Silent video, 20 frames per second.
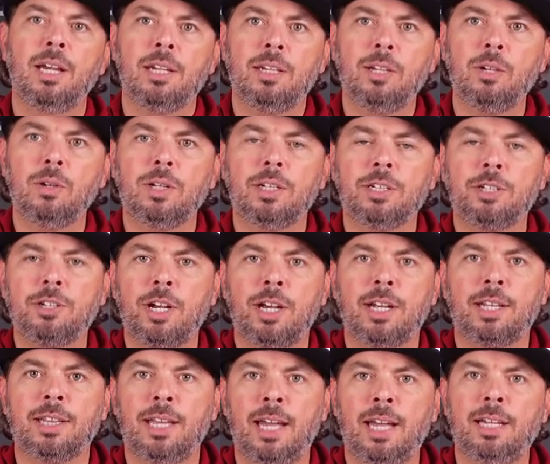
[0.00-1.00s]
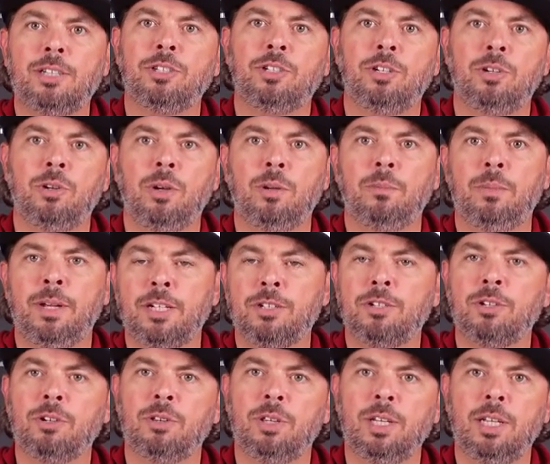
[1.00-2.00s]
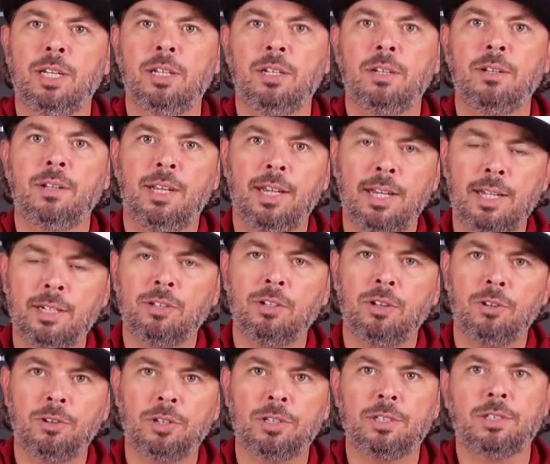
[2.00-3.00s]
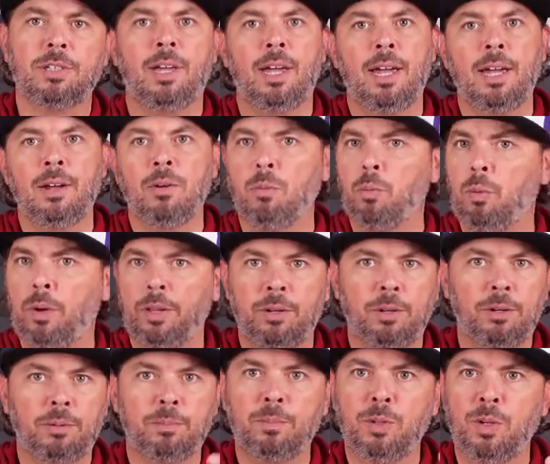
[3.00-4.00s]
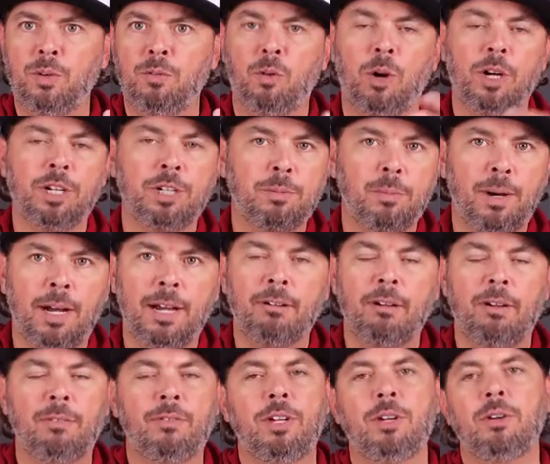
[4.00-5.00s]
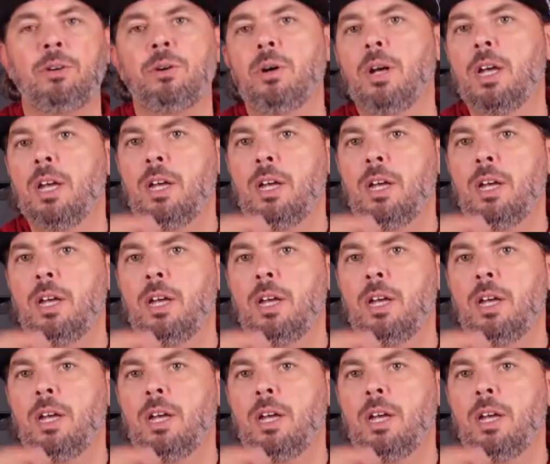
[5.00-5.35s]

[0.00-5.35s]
you can check that shoe and make sure that it looks like, whether you've watched my review,